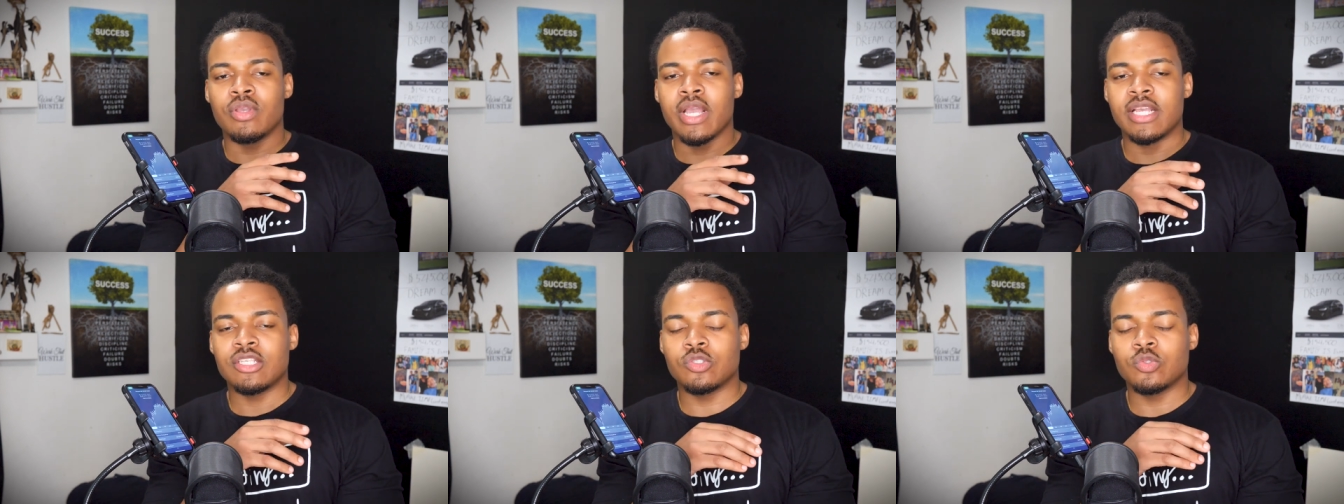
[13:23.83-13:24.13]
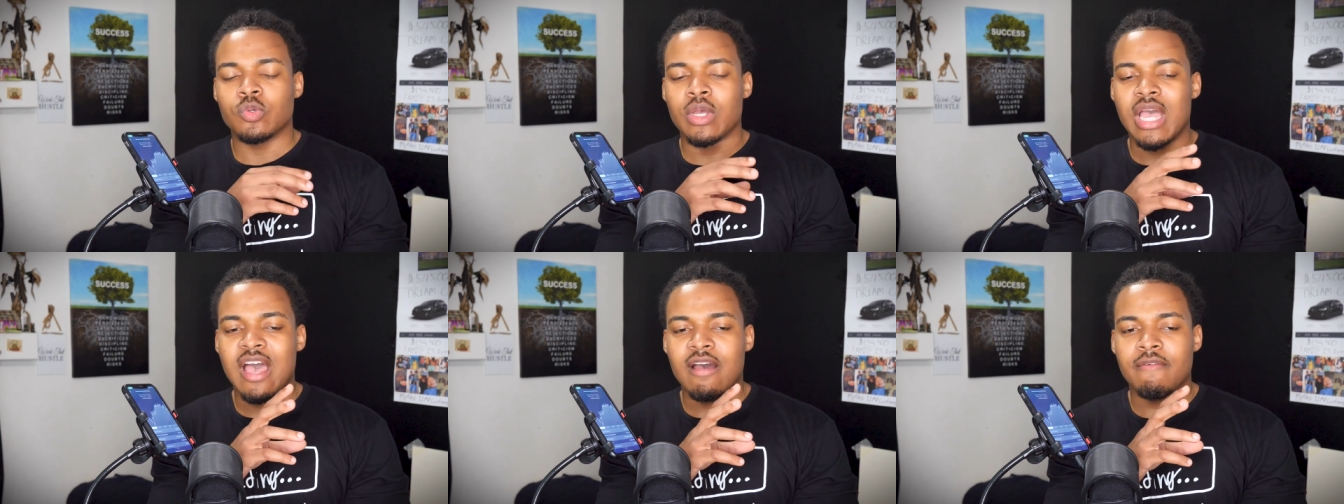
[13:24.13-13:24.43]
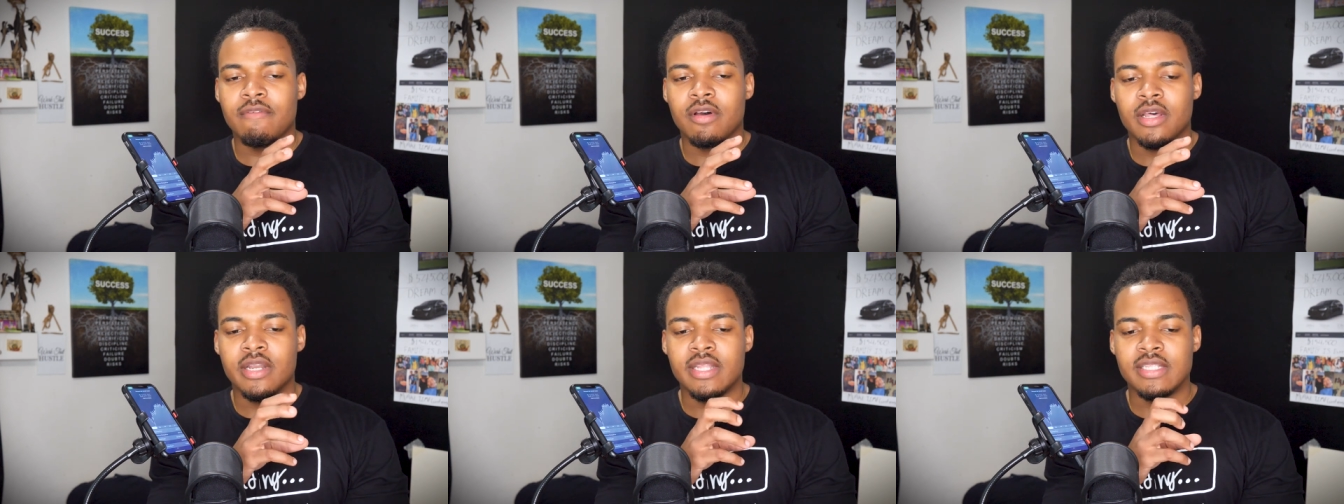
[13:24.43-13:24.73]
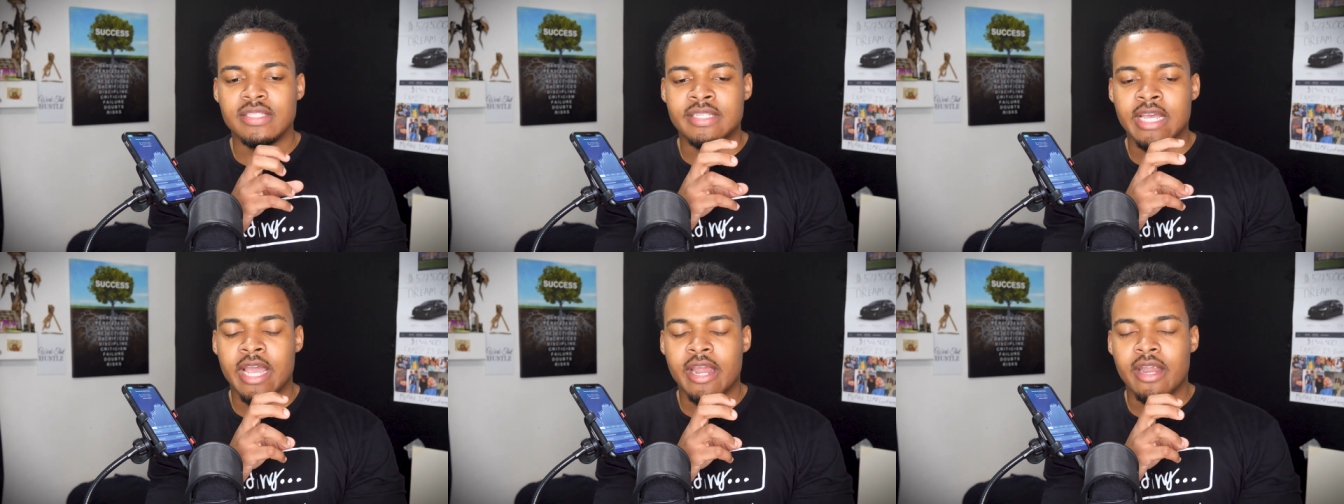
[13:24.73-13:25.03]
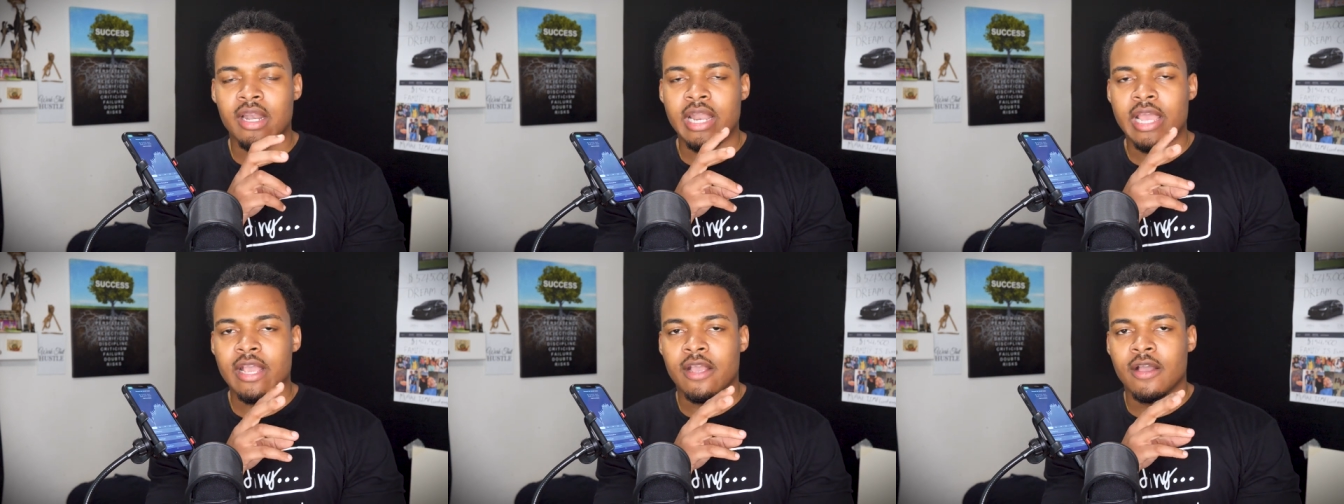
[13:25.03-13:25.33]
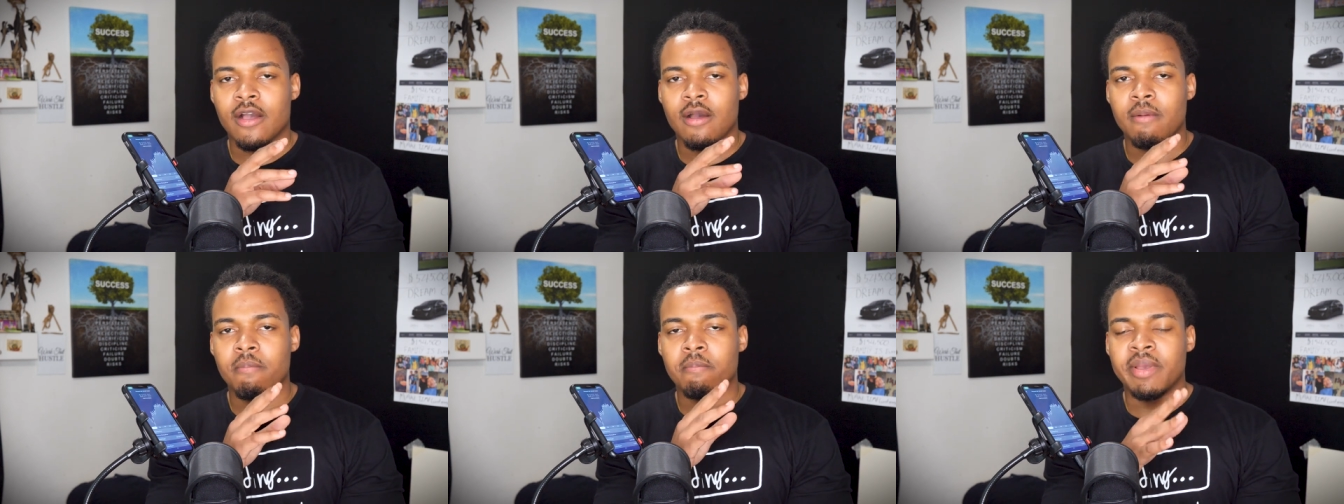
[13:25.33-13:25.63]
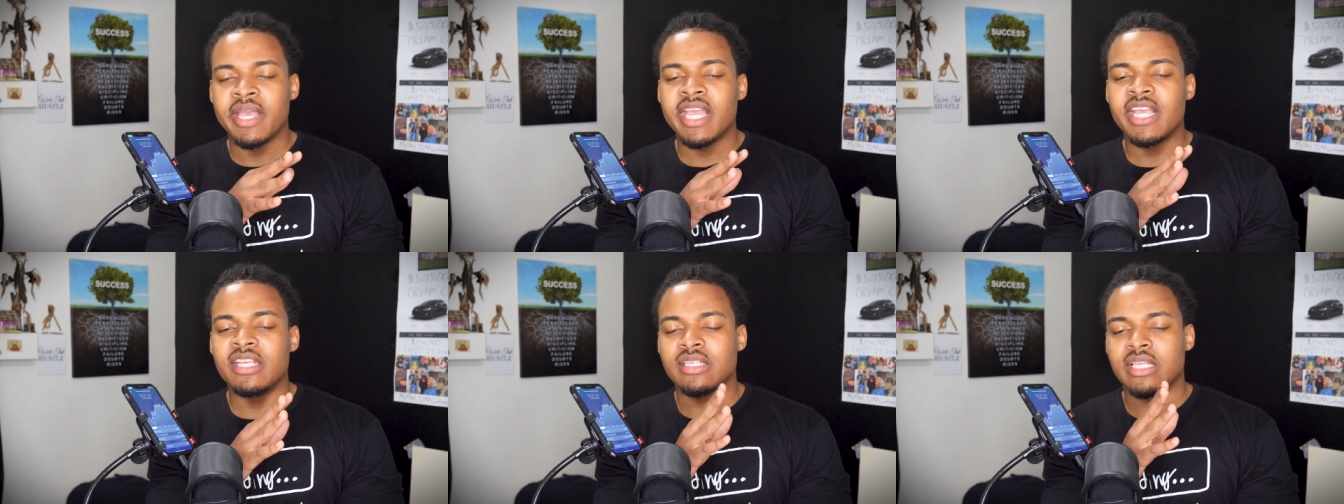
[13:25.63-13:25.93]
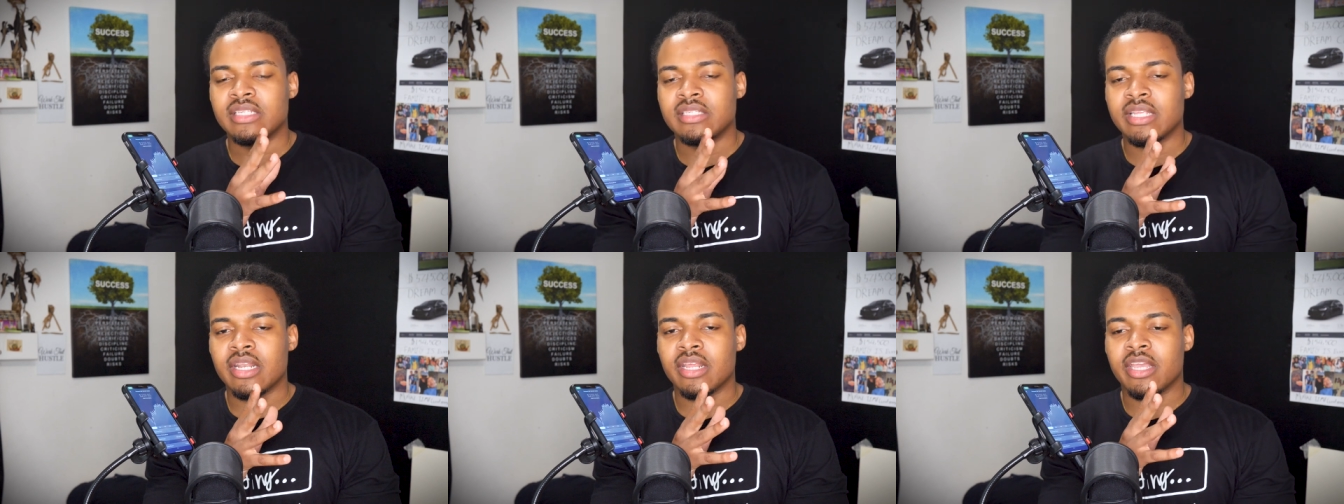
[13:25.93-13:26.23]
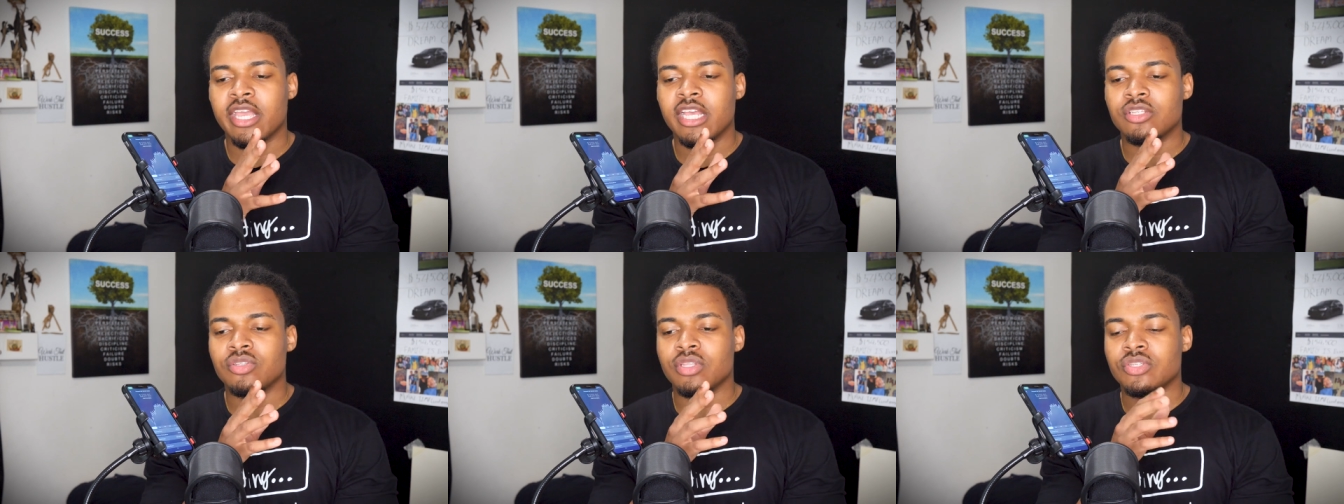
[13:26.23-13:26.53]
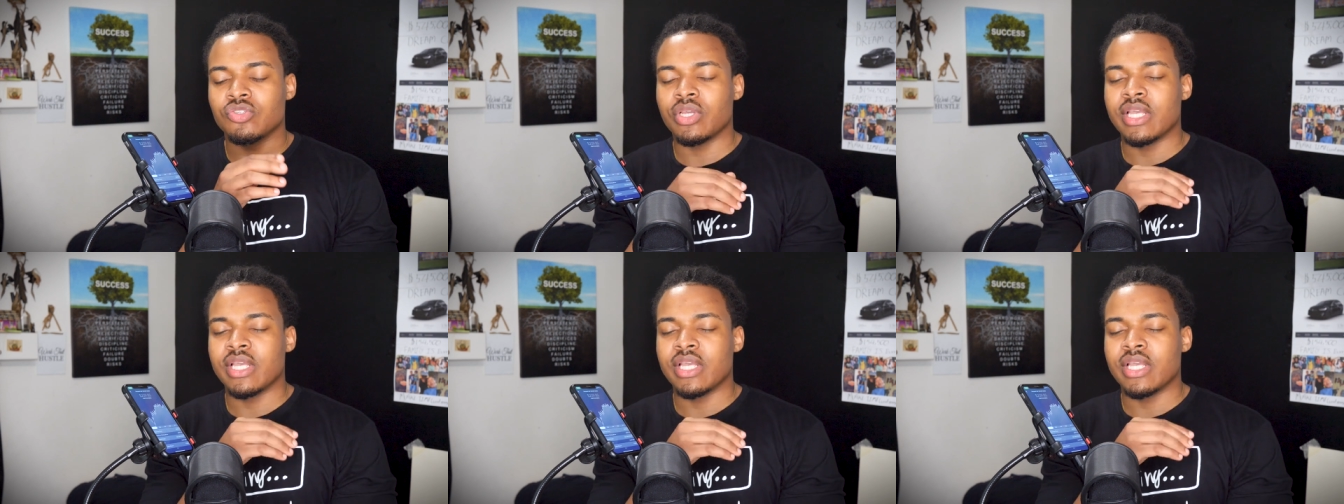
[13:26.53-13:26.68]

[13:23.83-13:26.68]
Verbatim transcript: you guys do have an entire like um page that's dedicated to this.